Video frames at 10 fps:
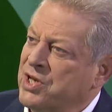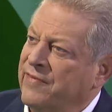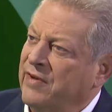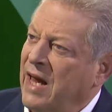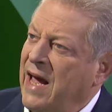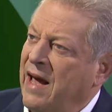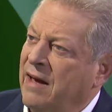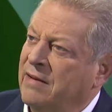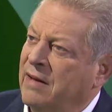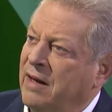of
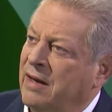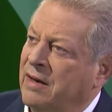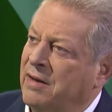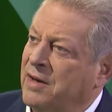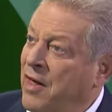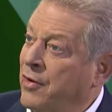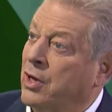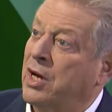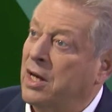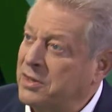land in another
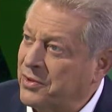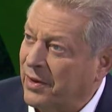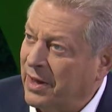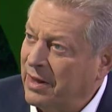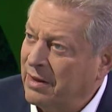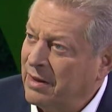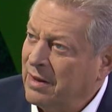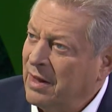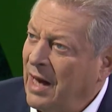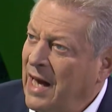country
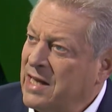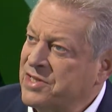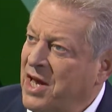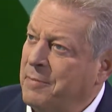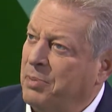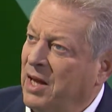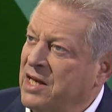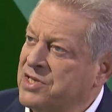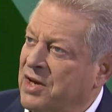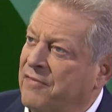as a
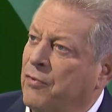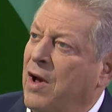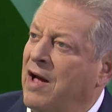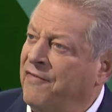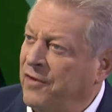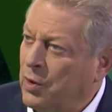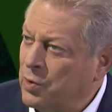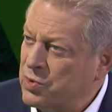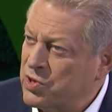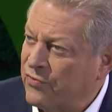place of
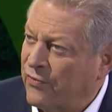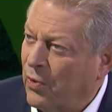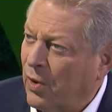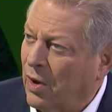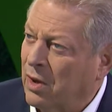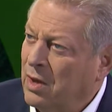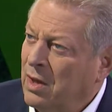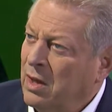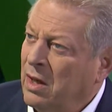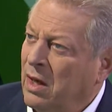refuge for
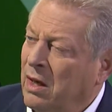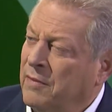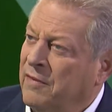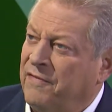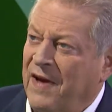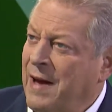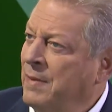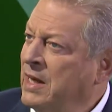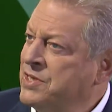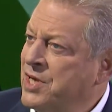
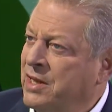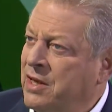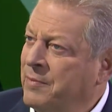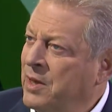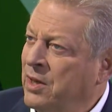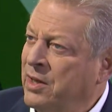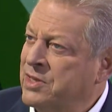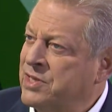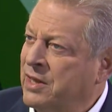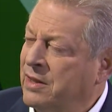families and
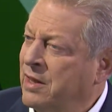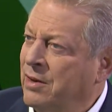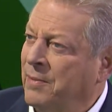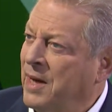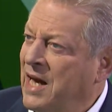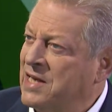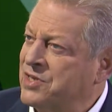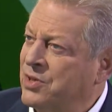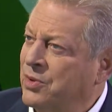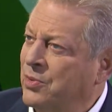communities in
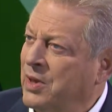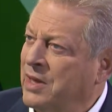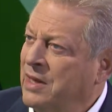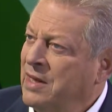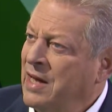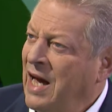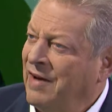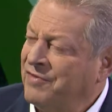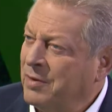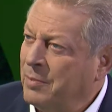Kiribati who would
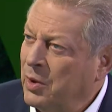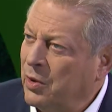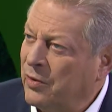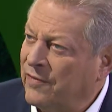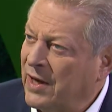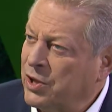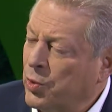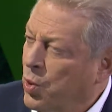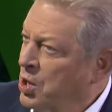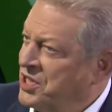have to move. And you
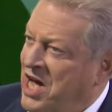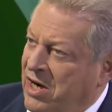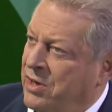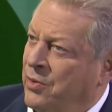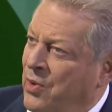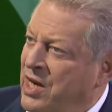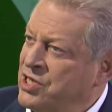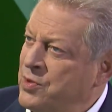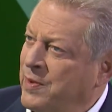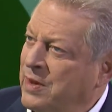worked out an
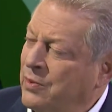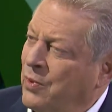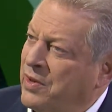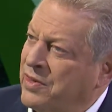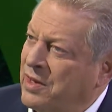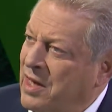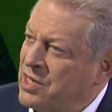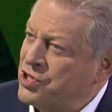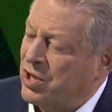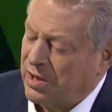arrangement with the
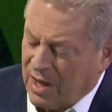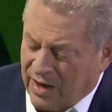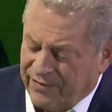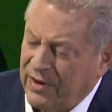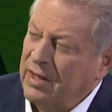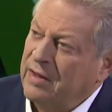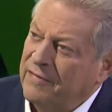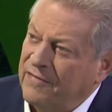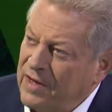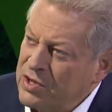nation of
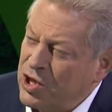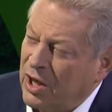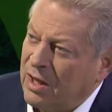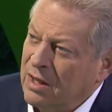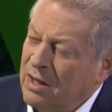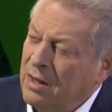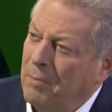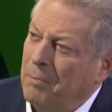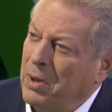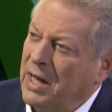Fiji.
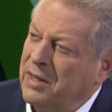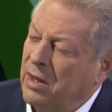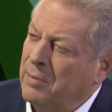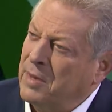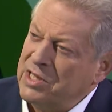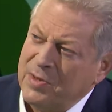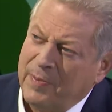But there must